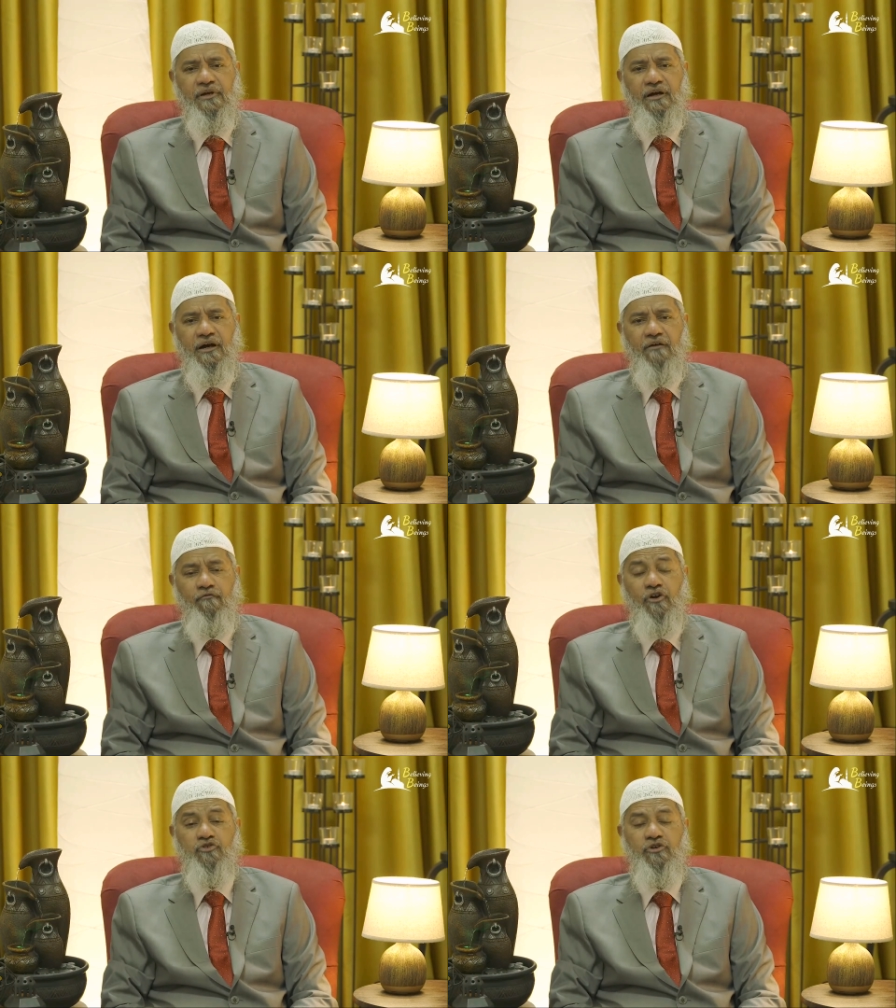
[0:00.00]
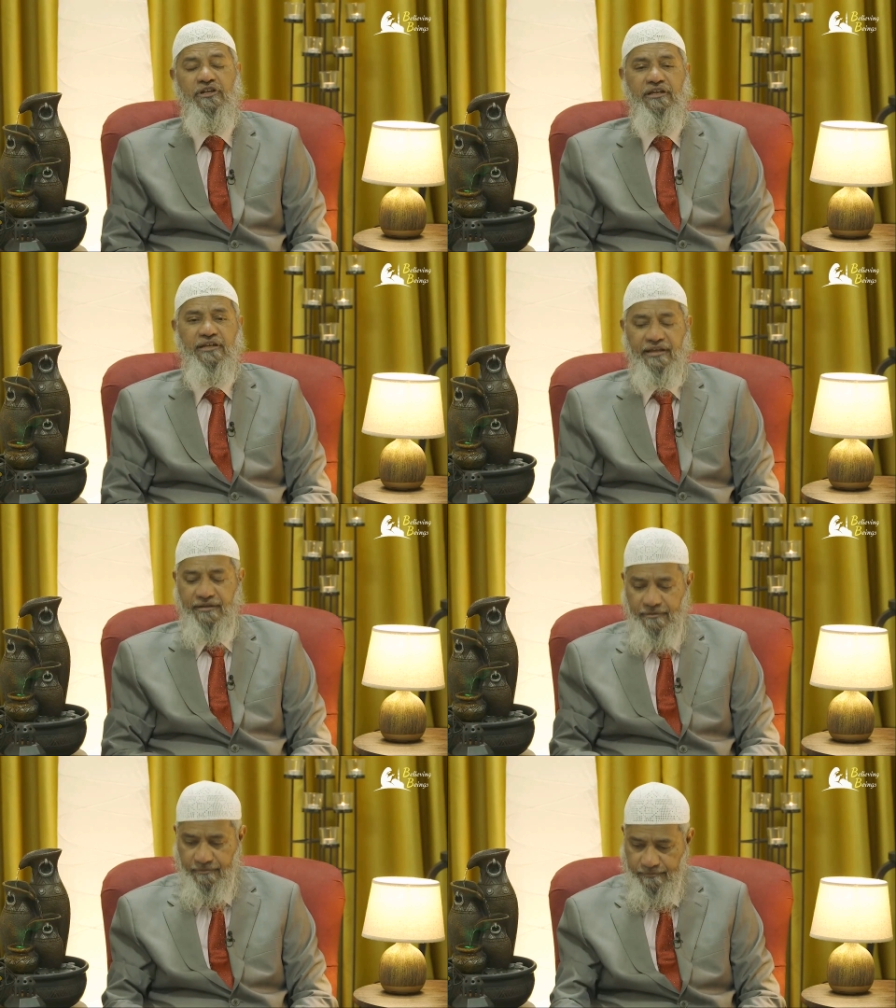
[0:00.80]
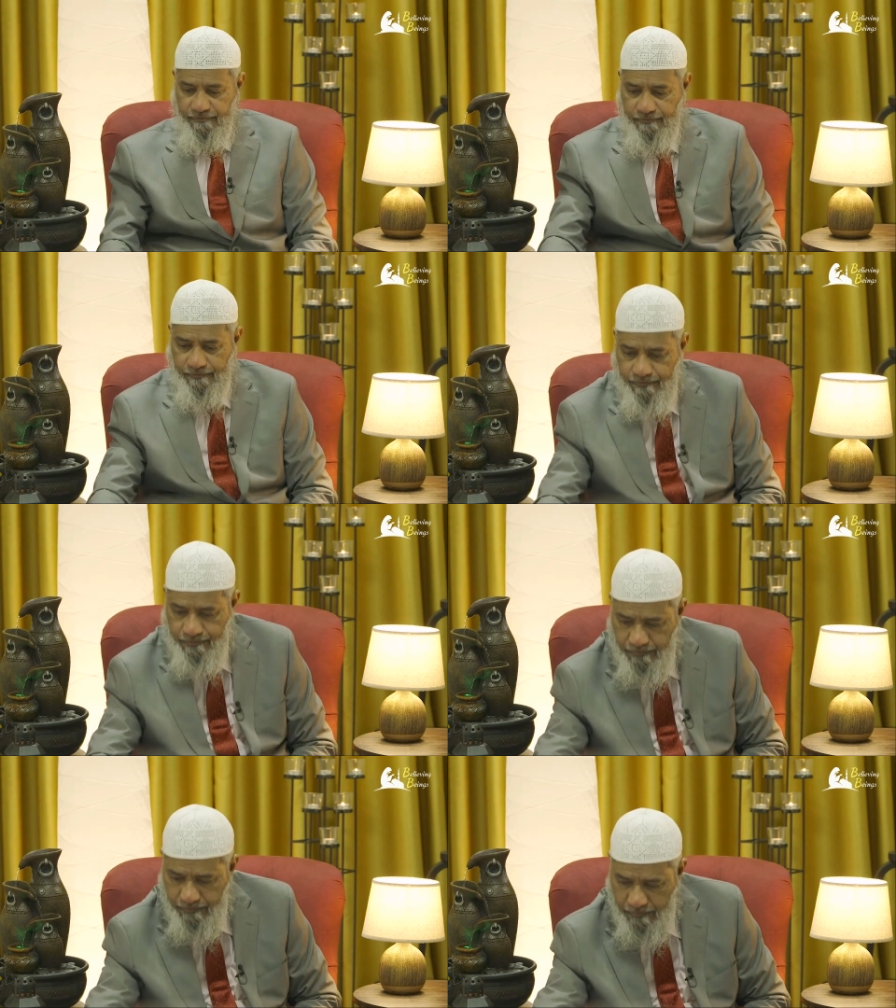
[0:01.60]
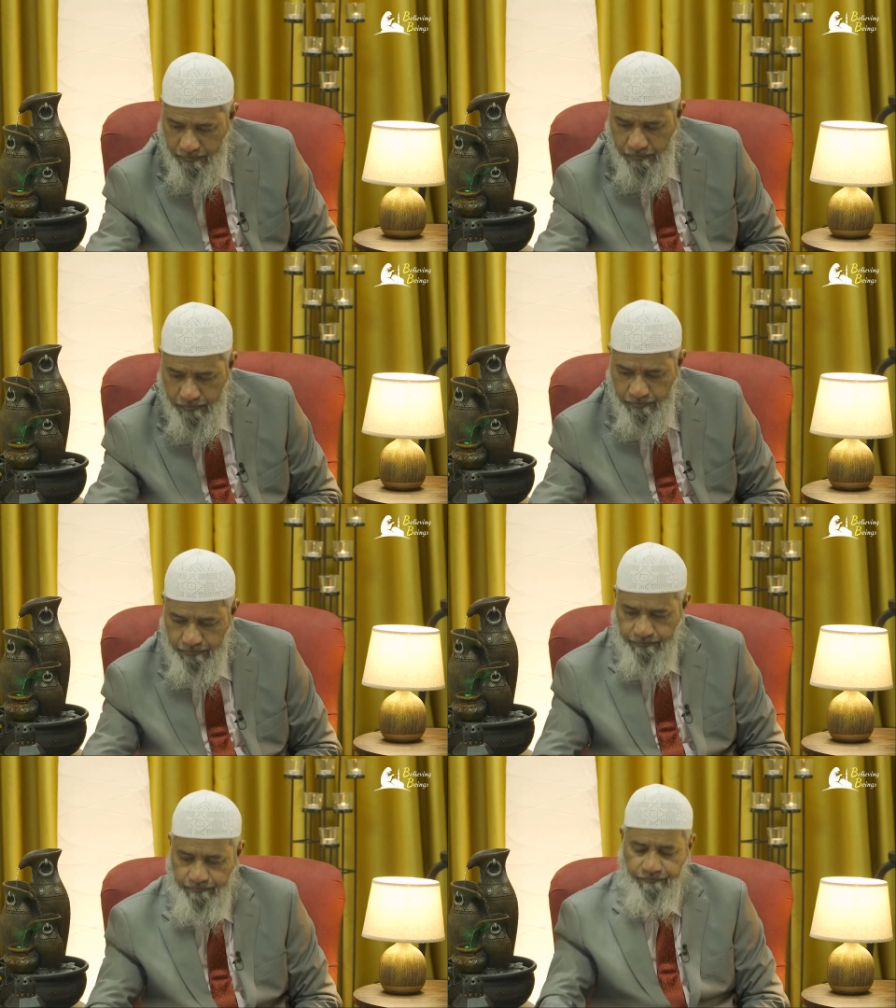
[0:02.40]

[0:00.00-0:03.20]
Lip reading: What should he take?